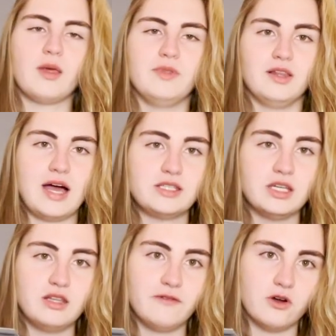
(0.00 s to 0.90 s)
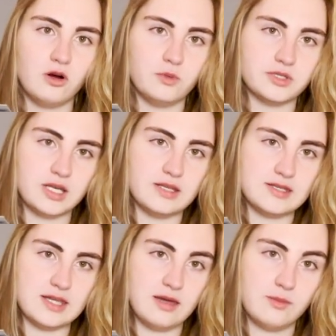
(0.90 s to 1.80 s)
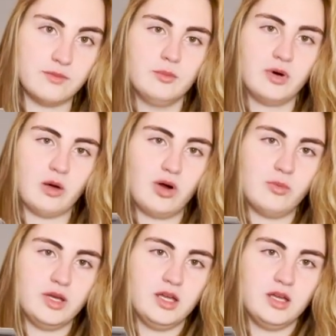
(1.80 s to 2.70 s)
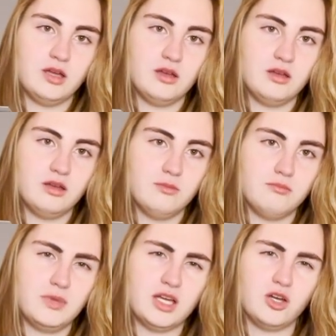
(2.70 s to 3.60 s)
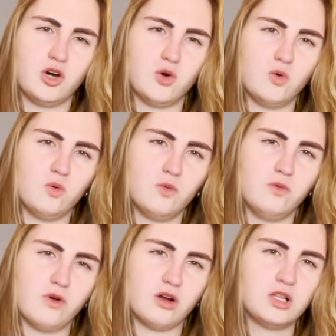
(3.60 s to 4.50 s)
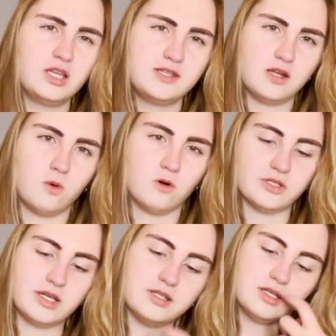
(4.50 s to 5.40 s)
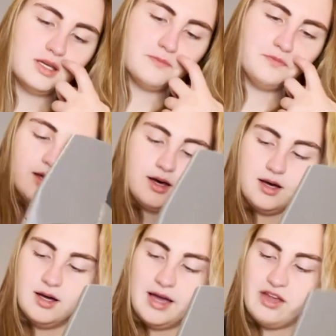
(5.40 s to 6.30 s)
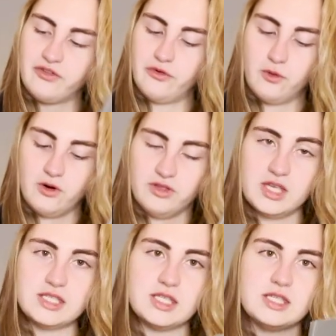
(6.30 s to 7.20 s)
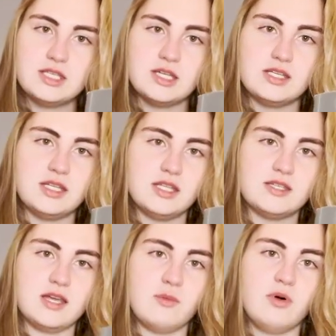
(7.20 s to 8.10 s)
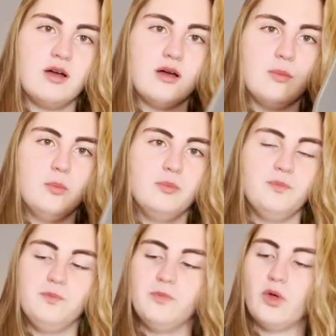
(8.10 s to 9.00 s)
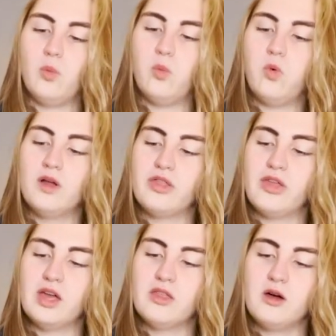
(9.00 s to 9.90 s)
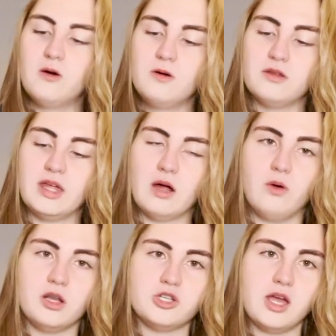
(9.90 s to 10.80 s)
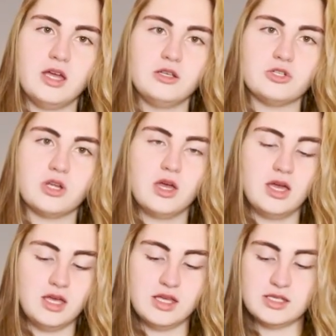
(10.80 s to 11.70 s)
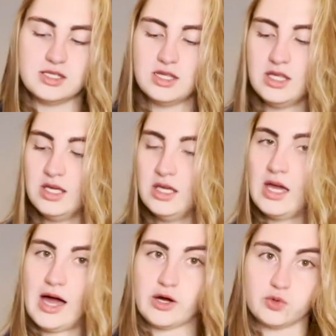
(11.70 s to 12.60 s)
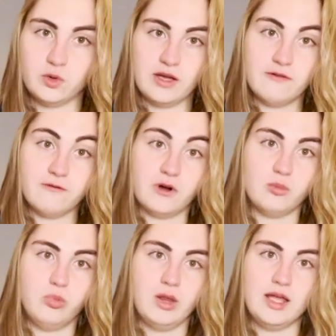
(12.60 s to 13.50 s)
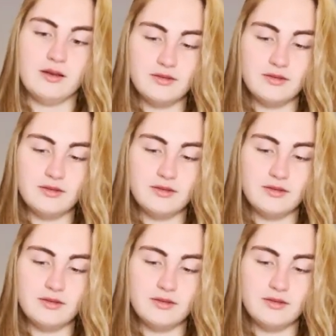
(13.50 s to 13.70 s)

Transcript: The elastic and the Velcro will stay the same, but I'll probably make it go vertically instead of horizontally. As for this, this is gonna stay the same. The one thing though that I wanna change is the actual like front plate.